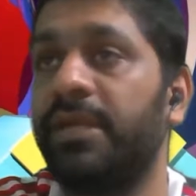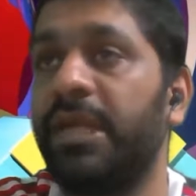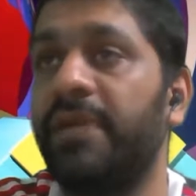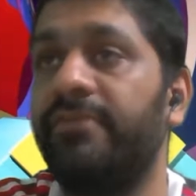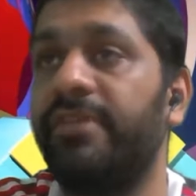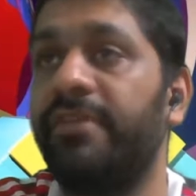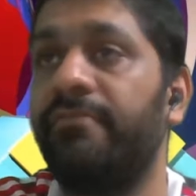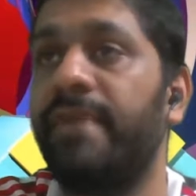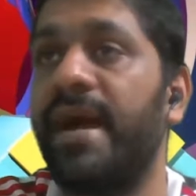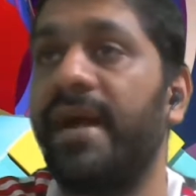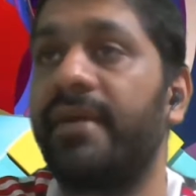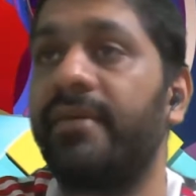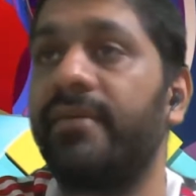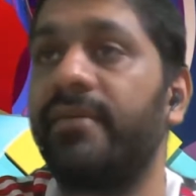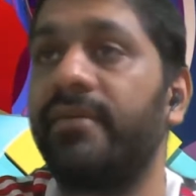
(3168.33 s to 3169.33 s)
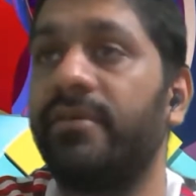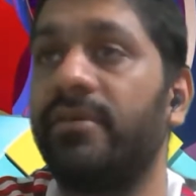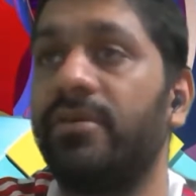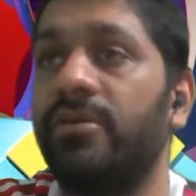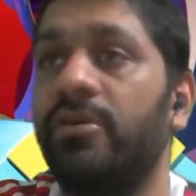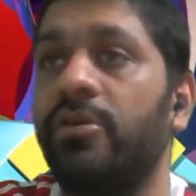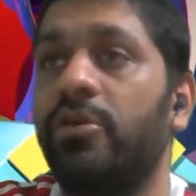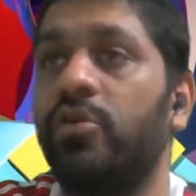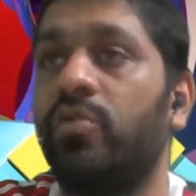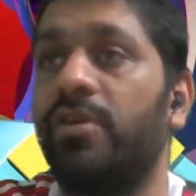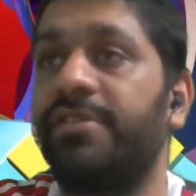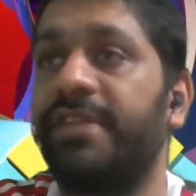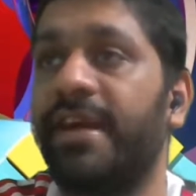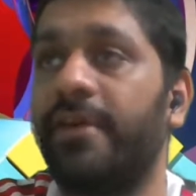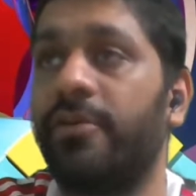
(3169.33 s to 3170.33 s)
gives it back to
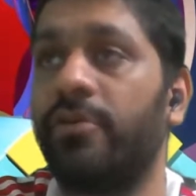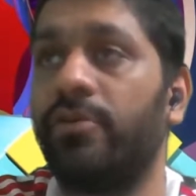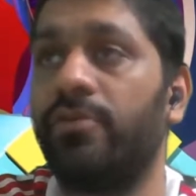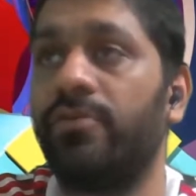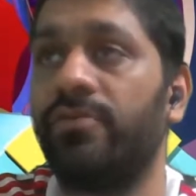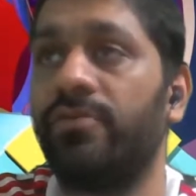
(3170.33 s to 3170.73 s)
Vasaglo.